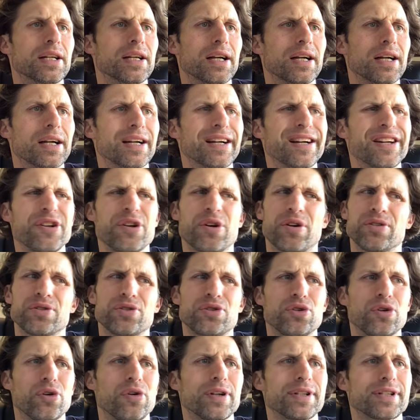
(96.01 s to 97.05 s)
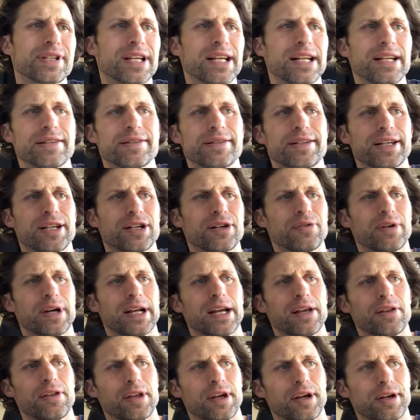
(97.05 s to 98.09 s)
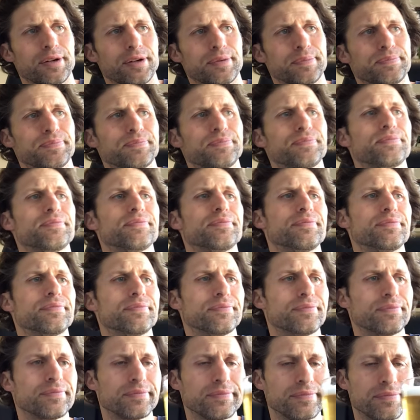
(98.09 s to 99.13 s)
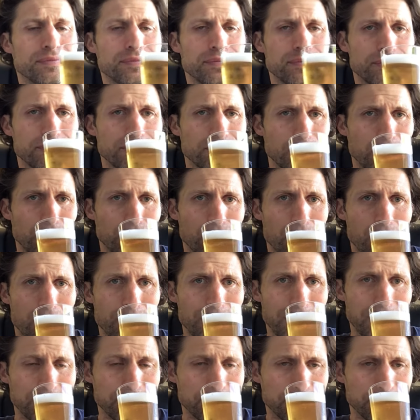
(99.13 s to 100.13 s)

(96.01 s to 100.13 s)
Not sure it's going to stick around though. Aroma.